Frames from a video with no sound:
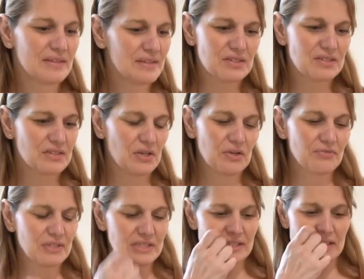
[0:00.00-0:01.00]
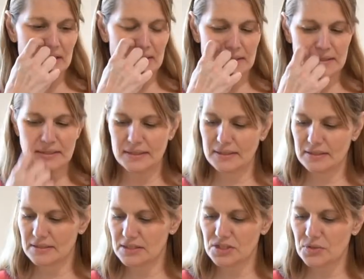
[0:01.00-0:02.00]
the stove is in, and the
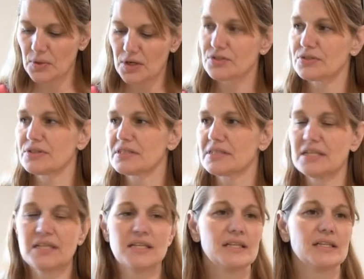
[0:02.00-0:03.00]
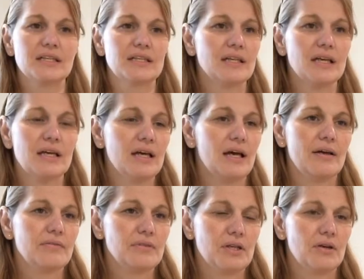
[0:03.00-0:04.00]
dishwasher is in, and
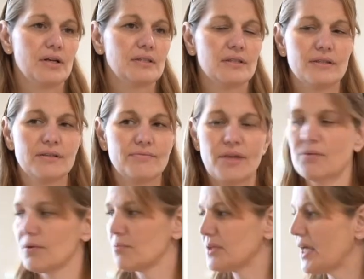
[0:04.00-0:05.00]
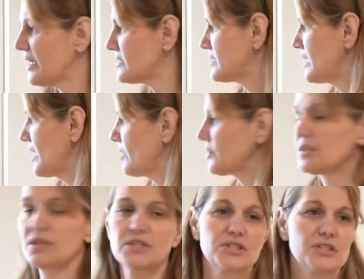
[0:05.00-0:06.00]
they replaced the air
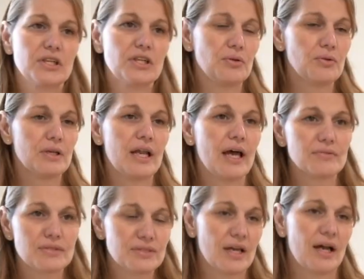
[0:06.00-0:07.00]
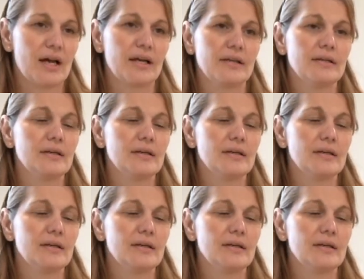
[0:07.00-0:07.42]
conditioning unit outside.